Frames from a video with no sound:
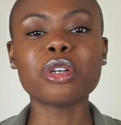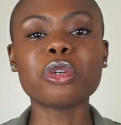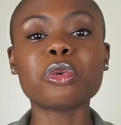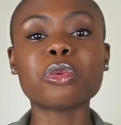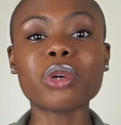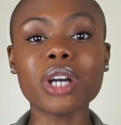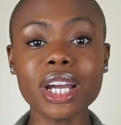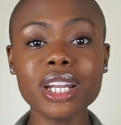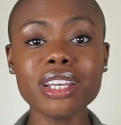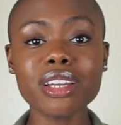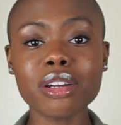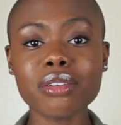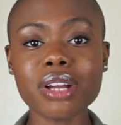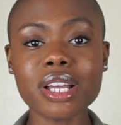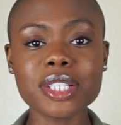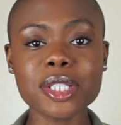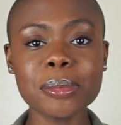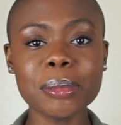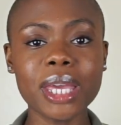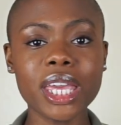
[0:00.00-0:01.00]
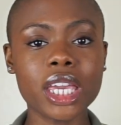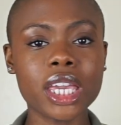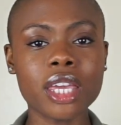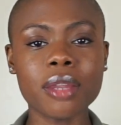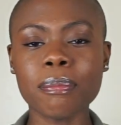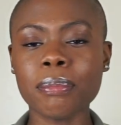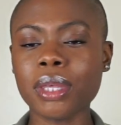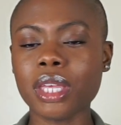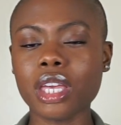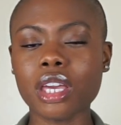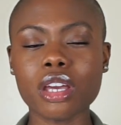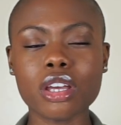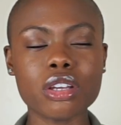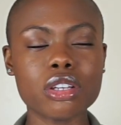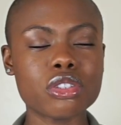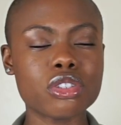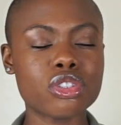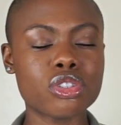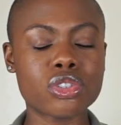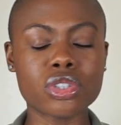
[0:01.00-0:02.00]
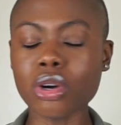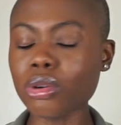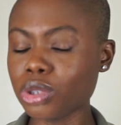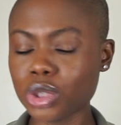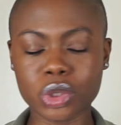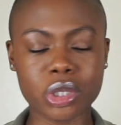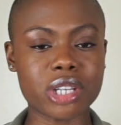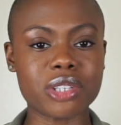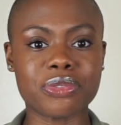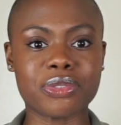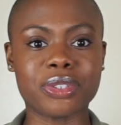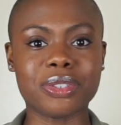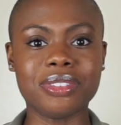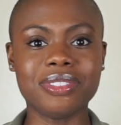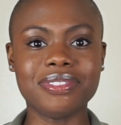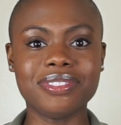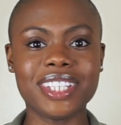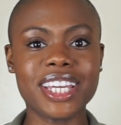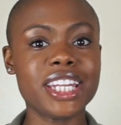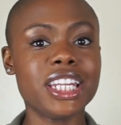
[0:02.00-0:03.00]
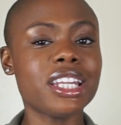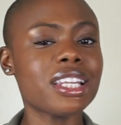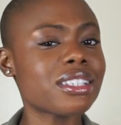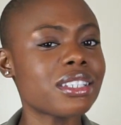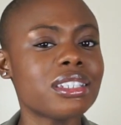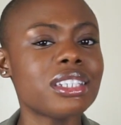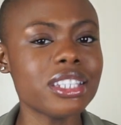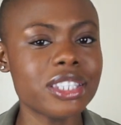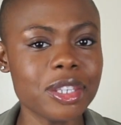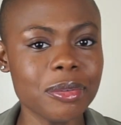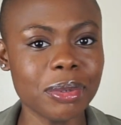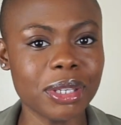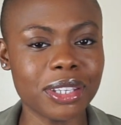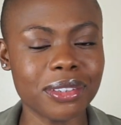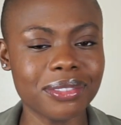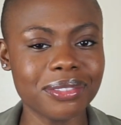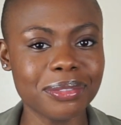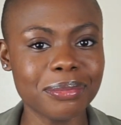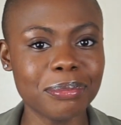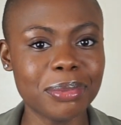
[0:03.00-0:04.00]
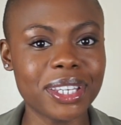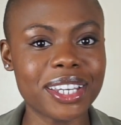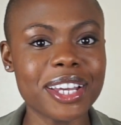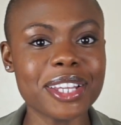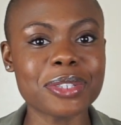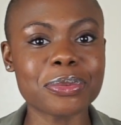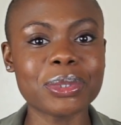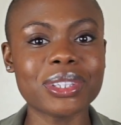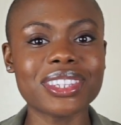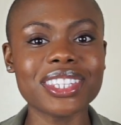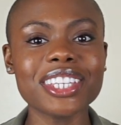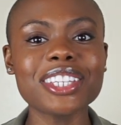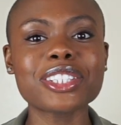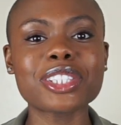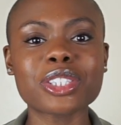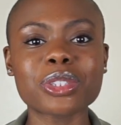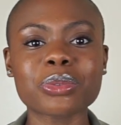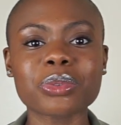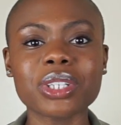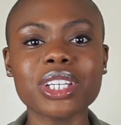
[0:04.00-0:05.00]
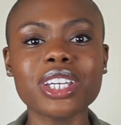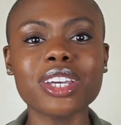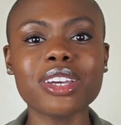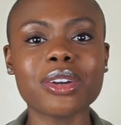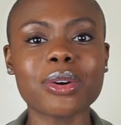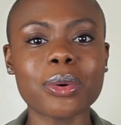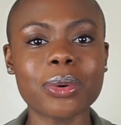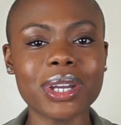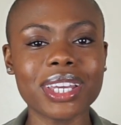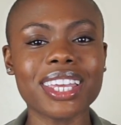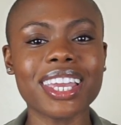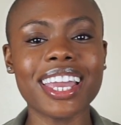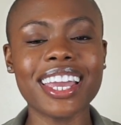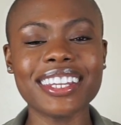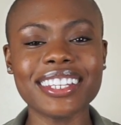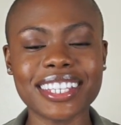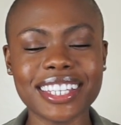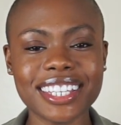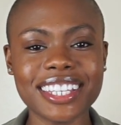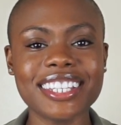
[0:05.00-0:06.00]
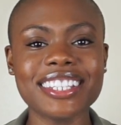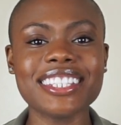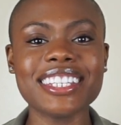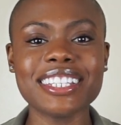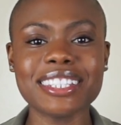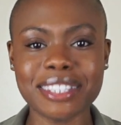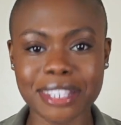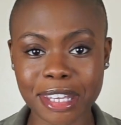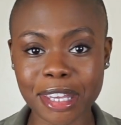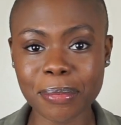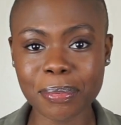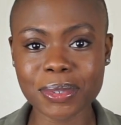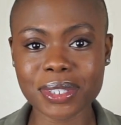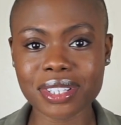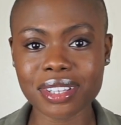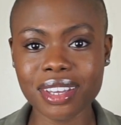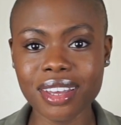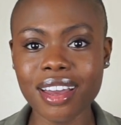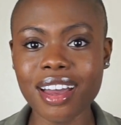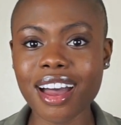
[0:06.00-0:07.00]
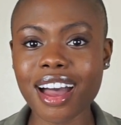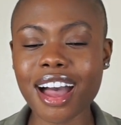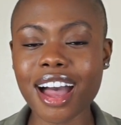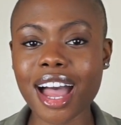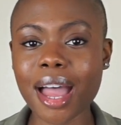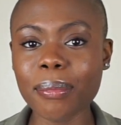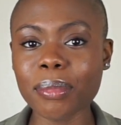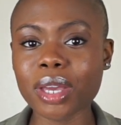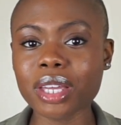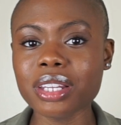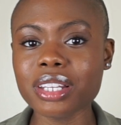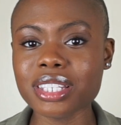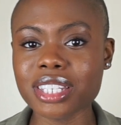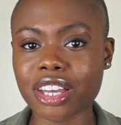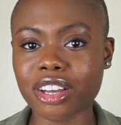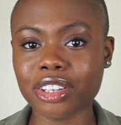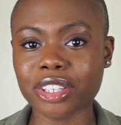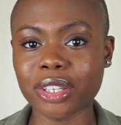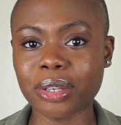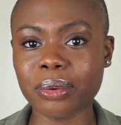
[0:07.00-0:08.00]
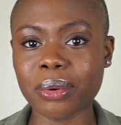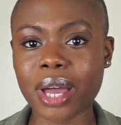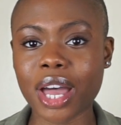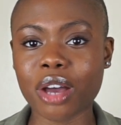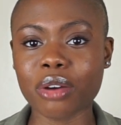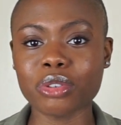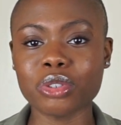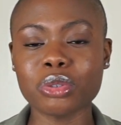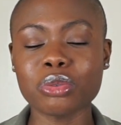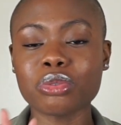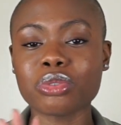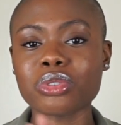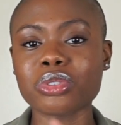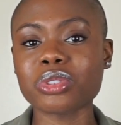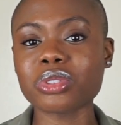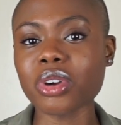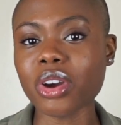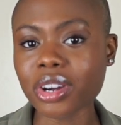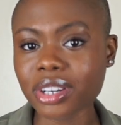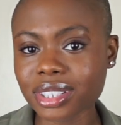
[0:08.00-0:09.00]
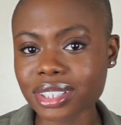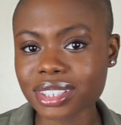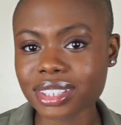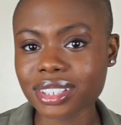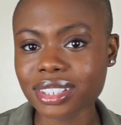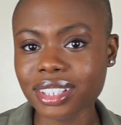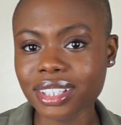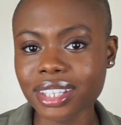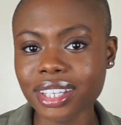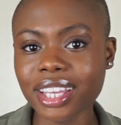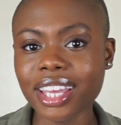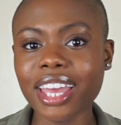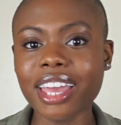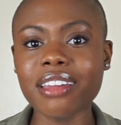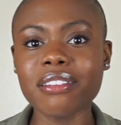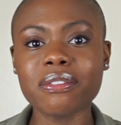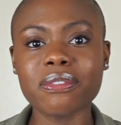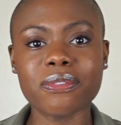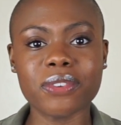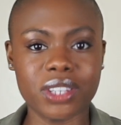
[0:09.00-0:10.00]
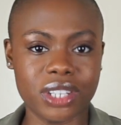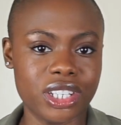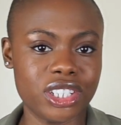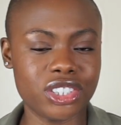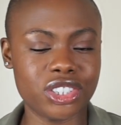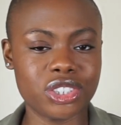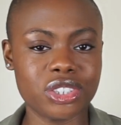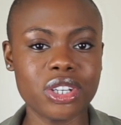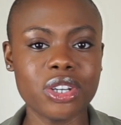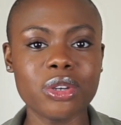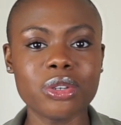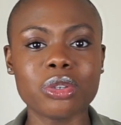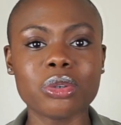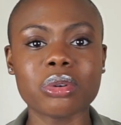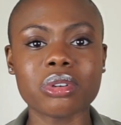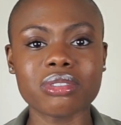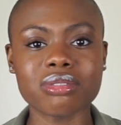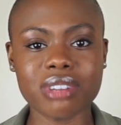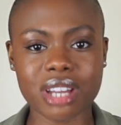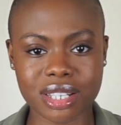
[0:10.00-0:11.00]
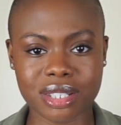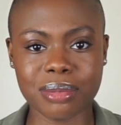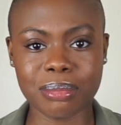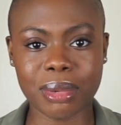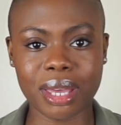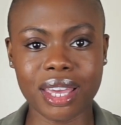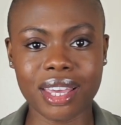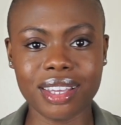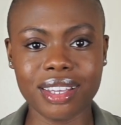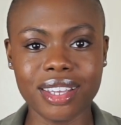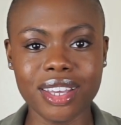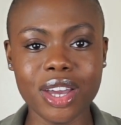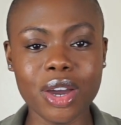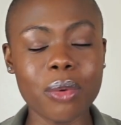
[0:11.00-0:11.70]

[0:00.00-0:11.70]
Writing a resume can be so stressful, and it doesn't need to be. Because with these 3 quick and easy tips, I'm going to tell you how to start and finish your resume.